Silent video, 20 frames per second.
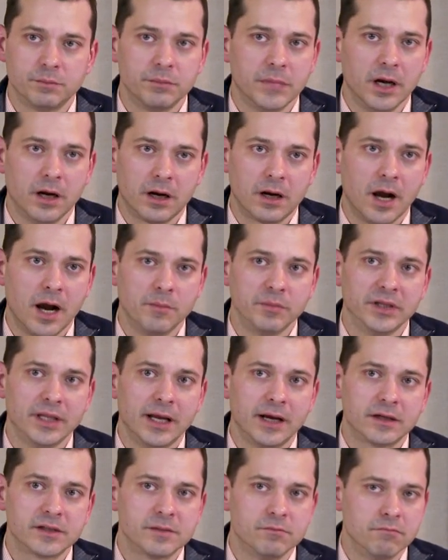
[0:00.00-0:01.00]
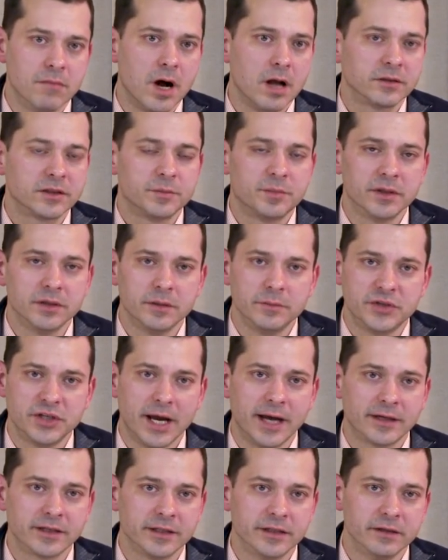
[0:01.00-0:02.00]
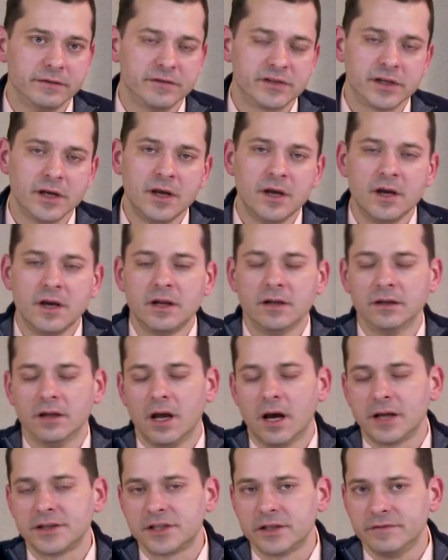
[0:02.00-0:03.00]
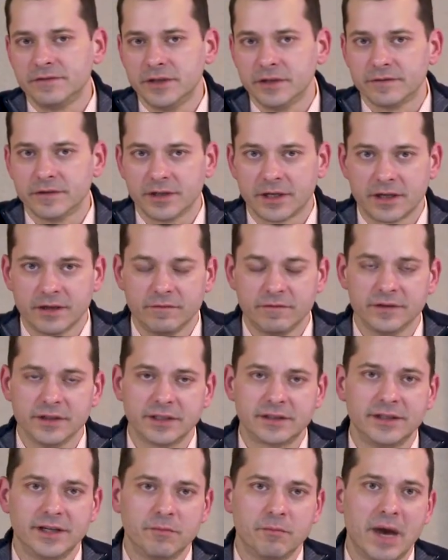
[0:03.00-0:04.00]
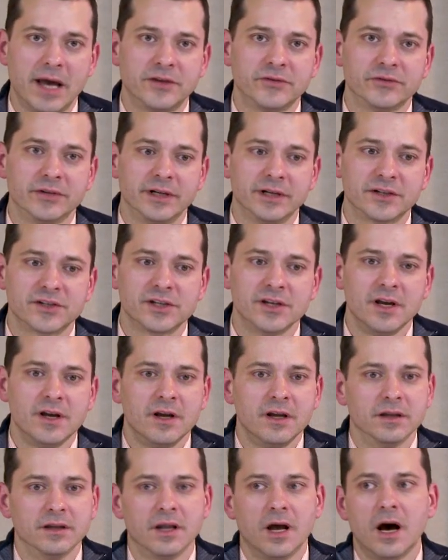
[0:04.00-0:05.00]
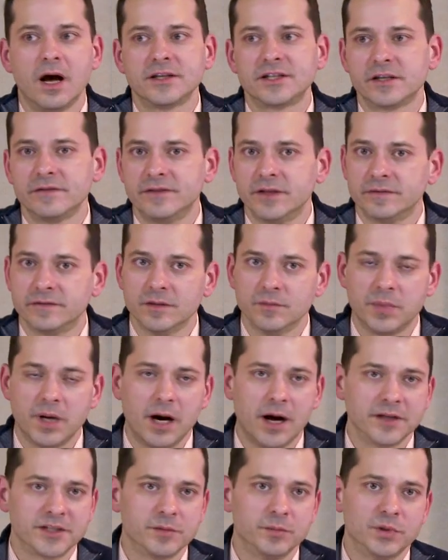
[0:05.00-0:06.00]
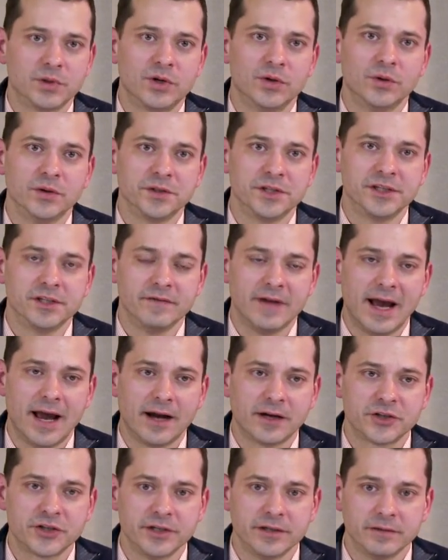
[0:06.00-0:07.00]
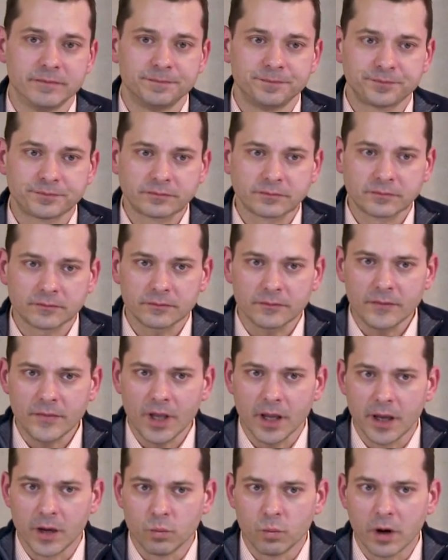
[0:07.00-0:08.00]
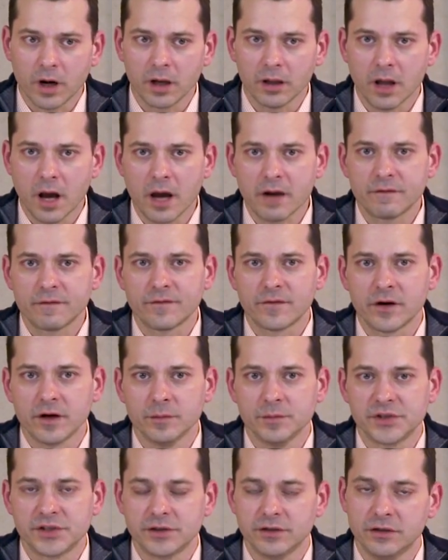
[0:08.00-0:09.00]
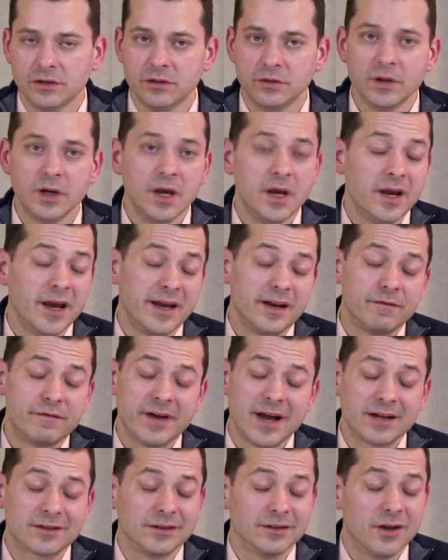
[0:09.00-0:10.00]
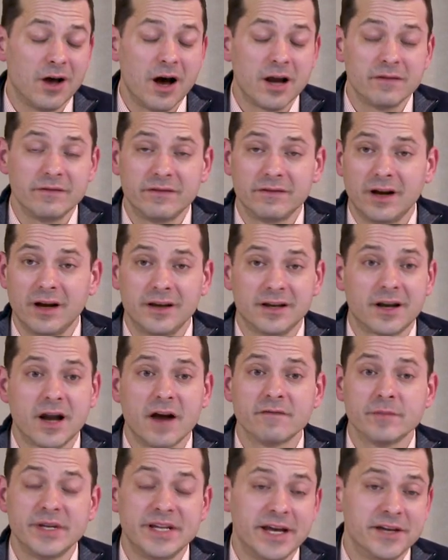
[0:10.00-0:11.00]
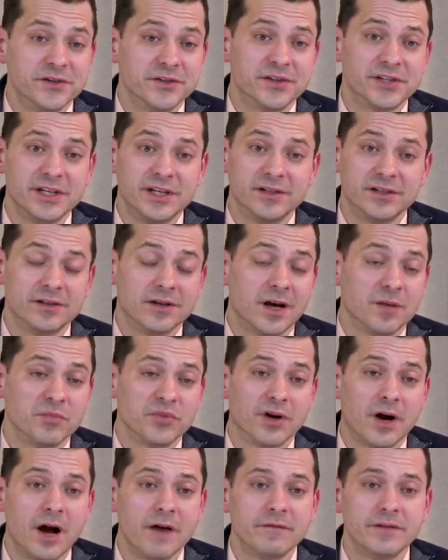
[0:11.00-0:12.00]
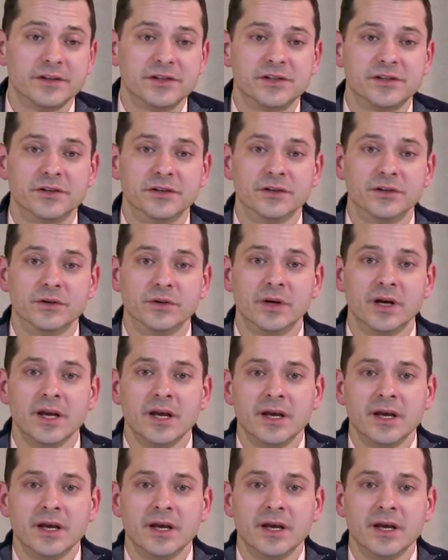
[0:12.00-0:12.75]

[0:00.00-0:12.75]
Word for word: uh, complex. Multiple objectives, lots of different conflicting metrics, lots of different possible courses of action. And what a lot of firms do, and in fact, a lot of uh, government agencies and nonprofits do,